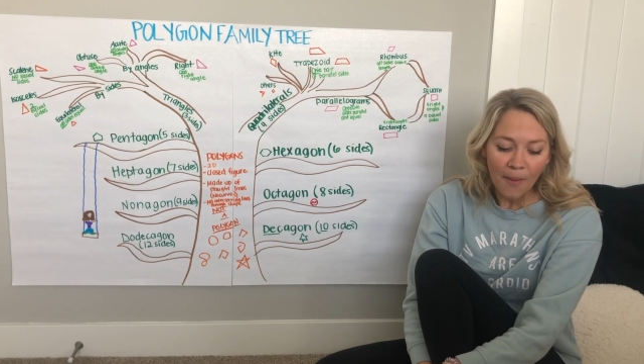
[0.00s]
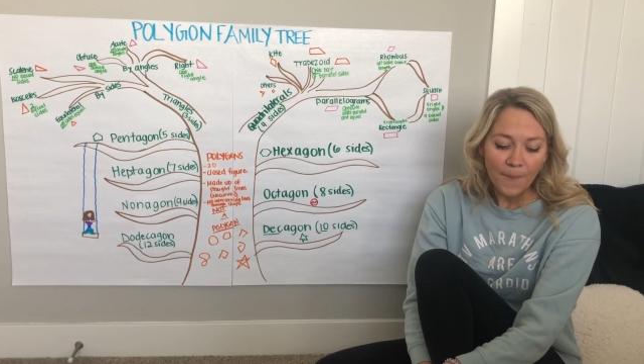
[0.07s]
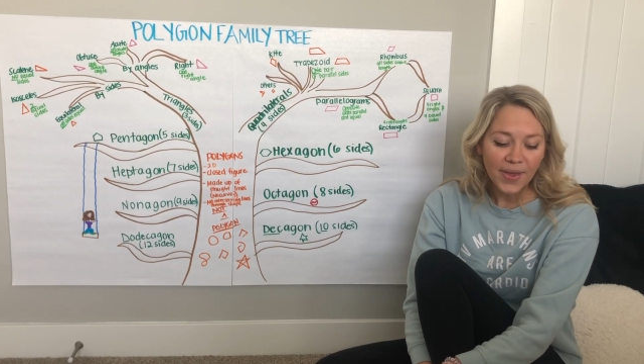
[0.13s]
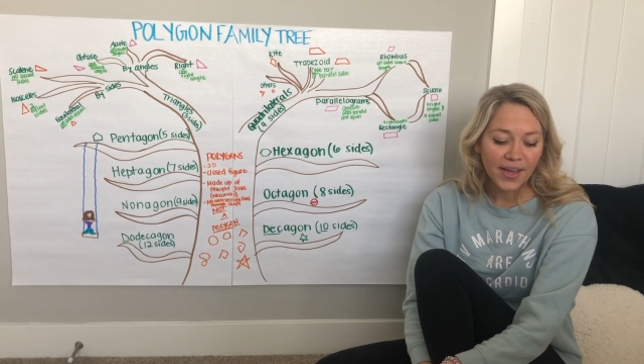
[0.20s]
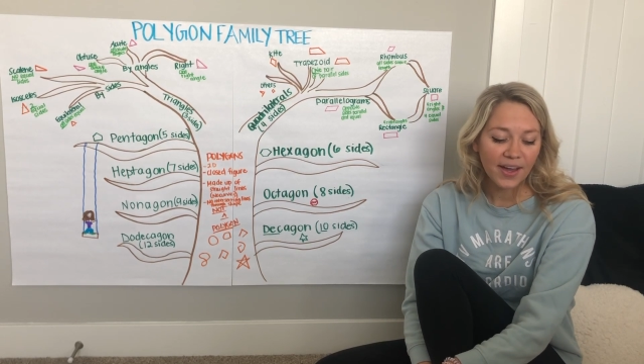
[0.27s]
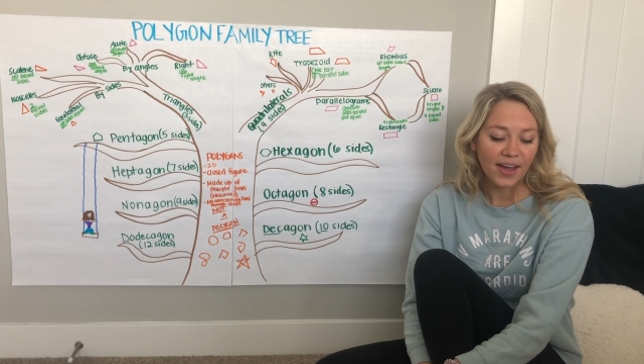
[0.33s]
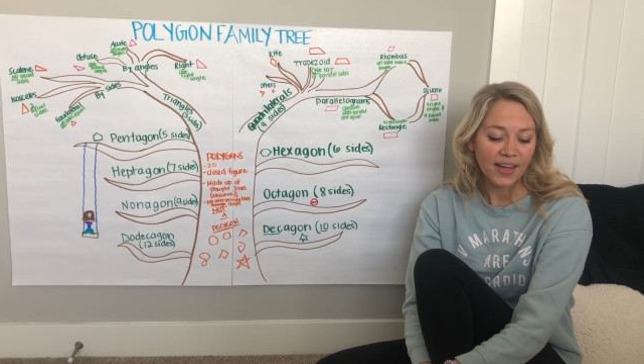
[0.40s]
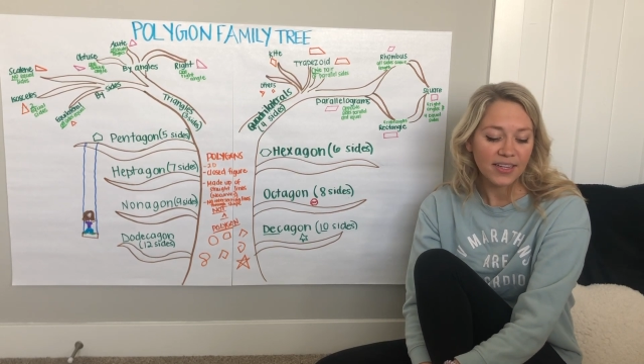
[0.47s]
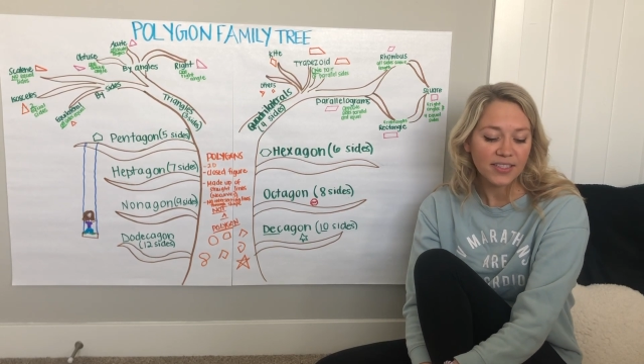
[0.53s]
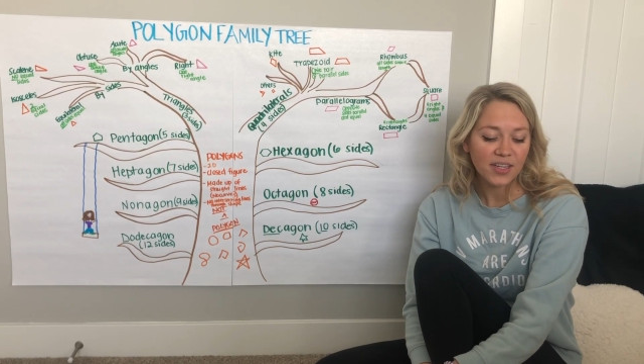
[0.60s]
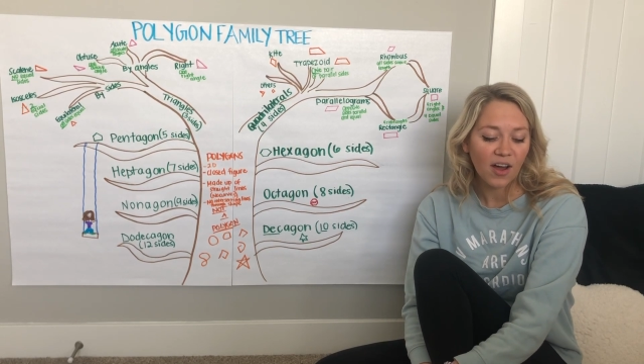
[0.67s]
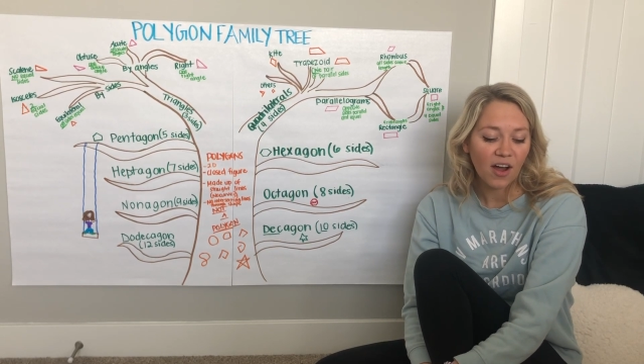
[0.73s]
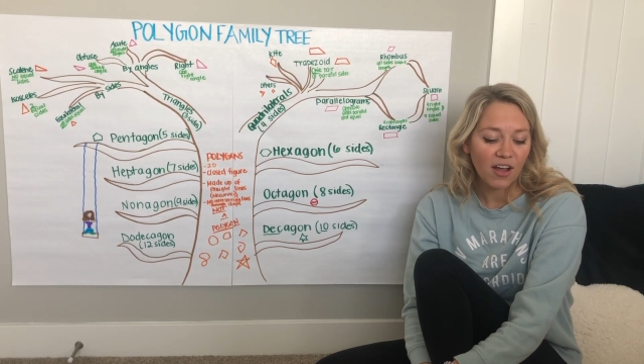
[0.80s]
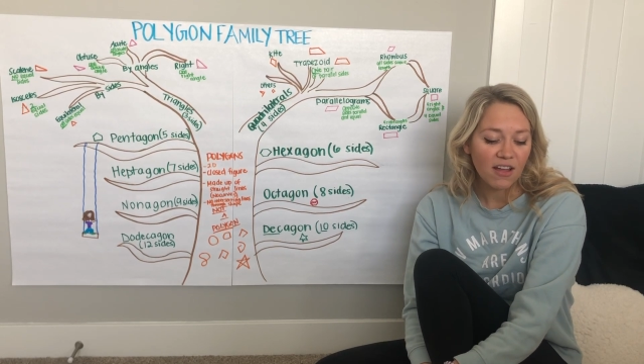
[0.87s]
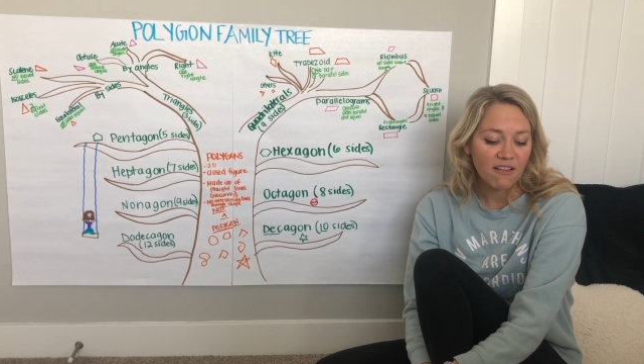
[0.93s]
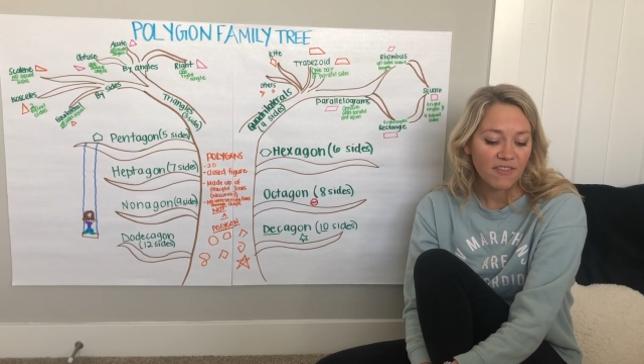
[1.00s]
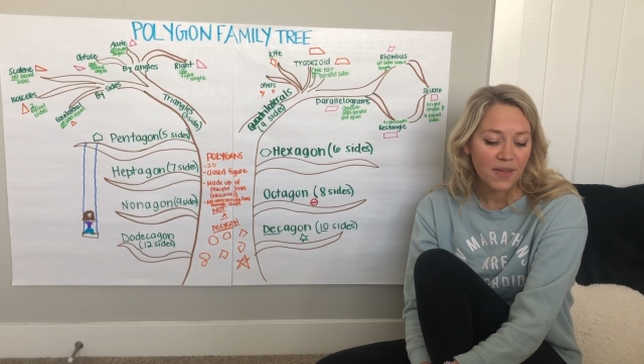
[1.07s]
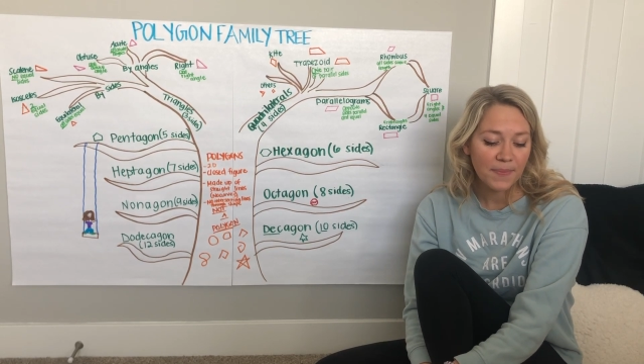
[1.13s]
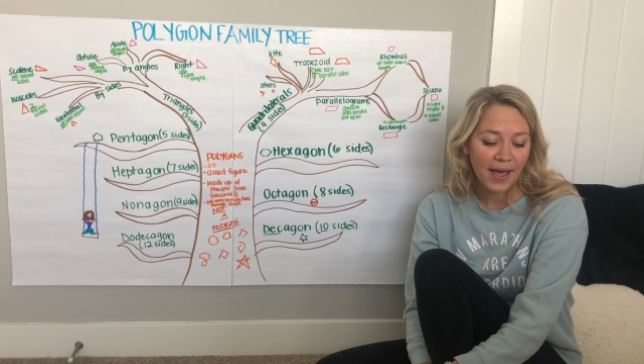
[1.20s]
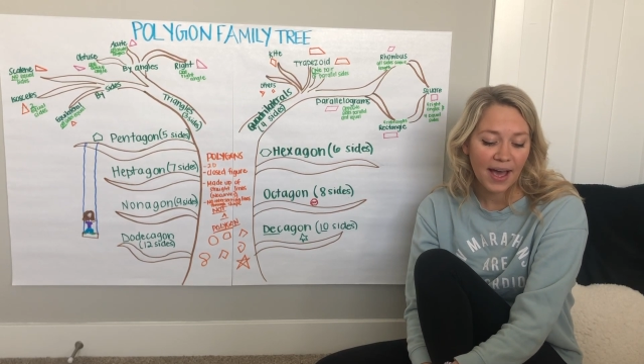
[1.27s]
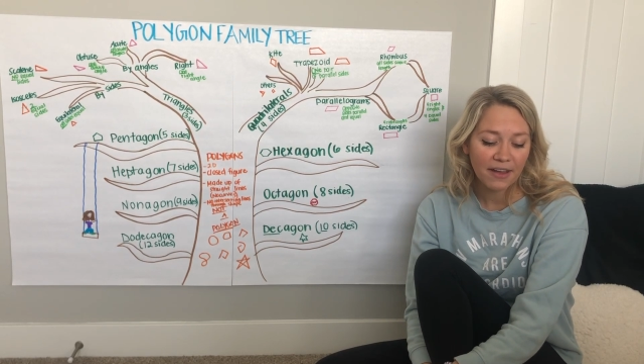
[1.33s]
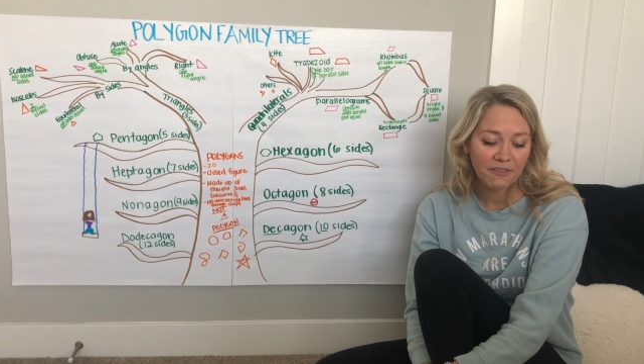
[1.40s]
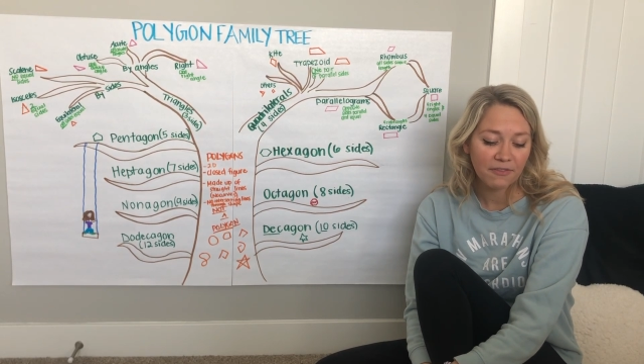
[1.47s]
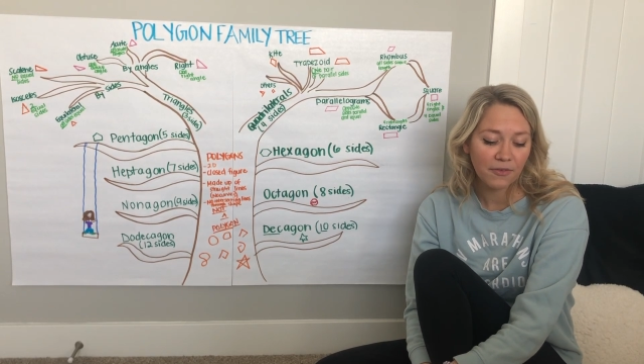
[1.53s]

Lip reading: Because all of them had